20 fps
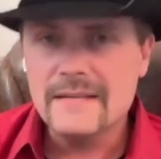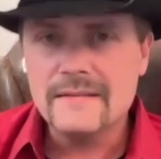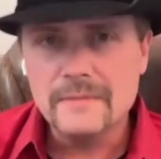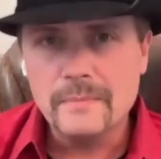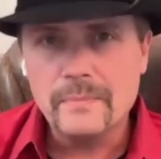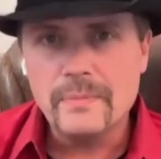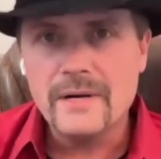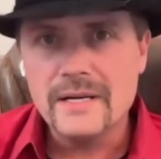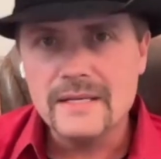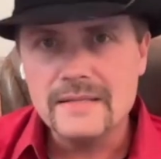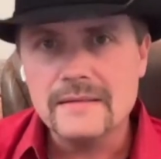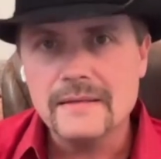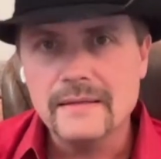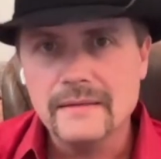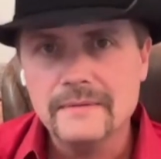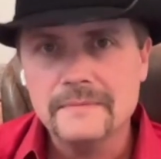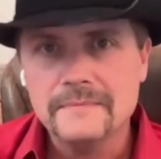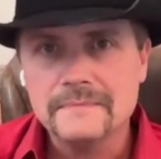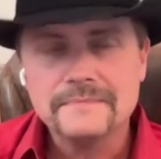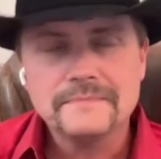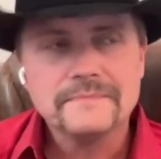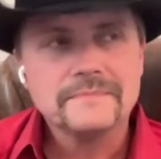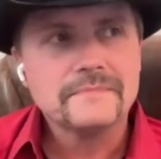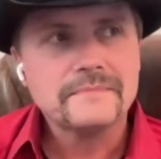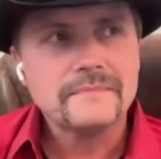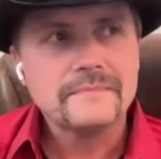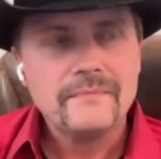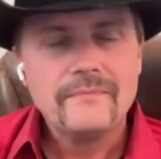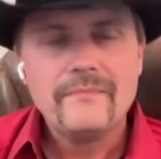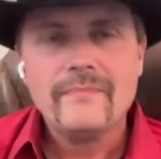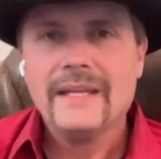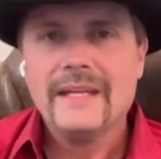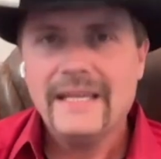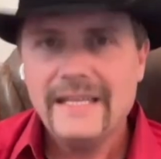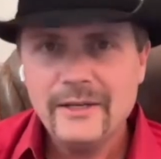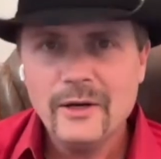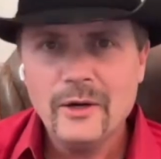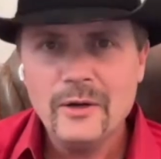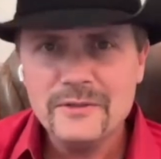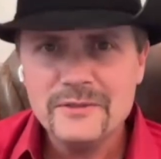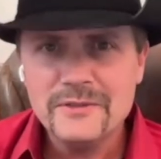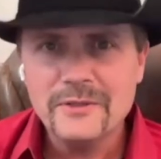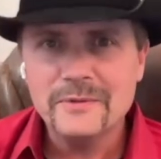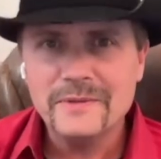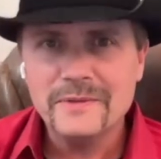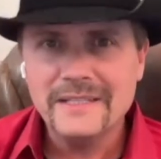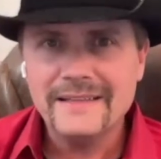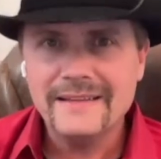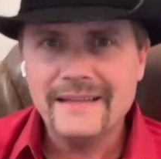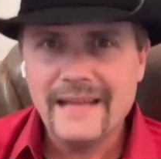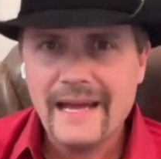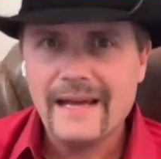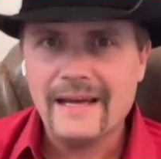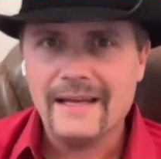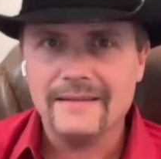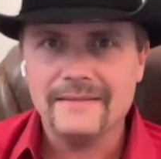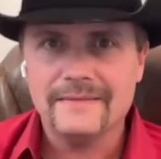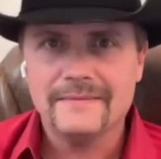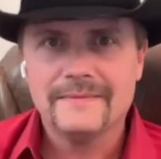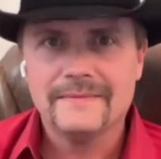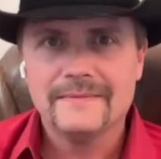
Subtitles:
is the president, he also did that.